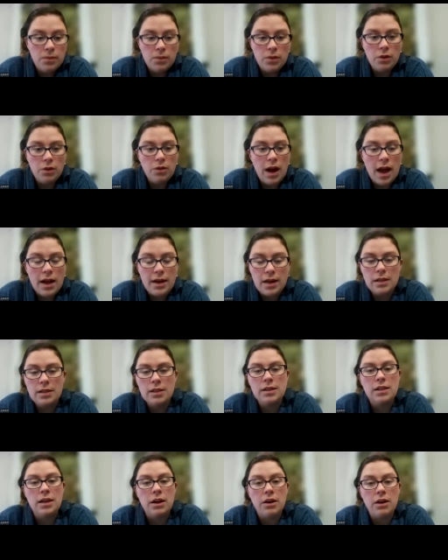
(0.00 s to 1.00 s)
they're not
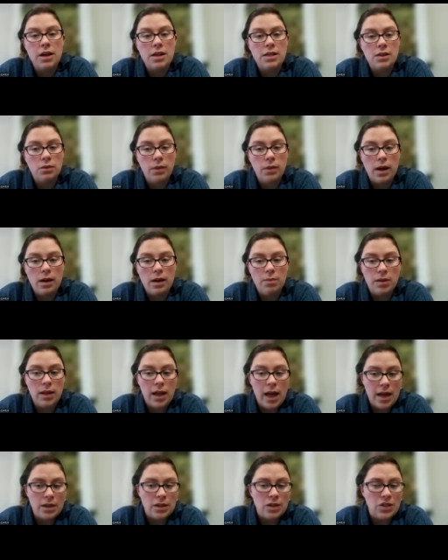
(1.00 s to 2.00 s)
necessary to write a
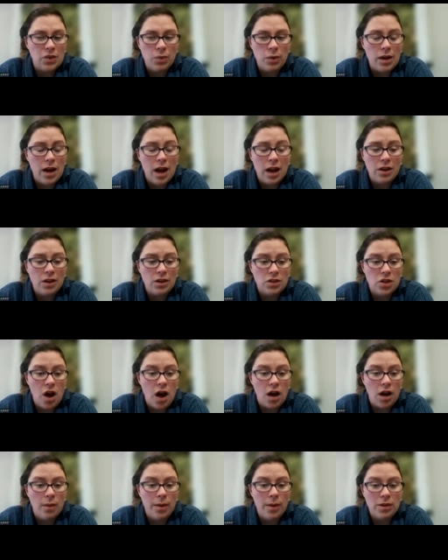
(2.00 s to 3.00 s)
plan, so we're not going to
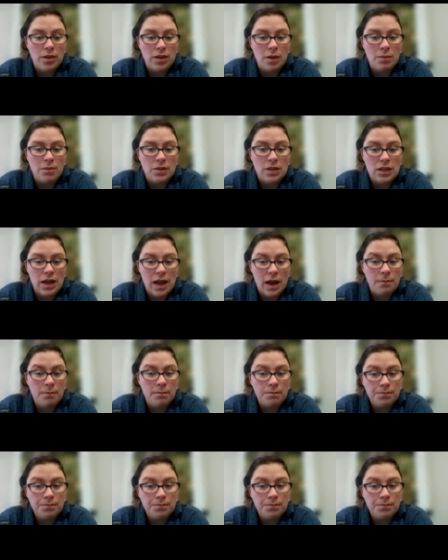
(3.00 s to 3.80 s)
talk about them today.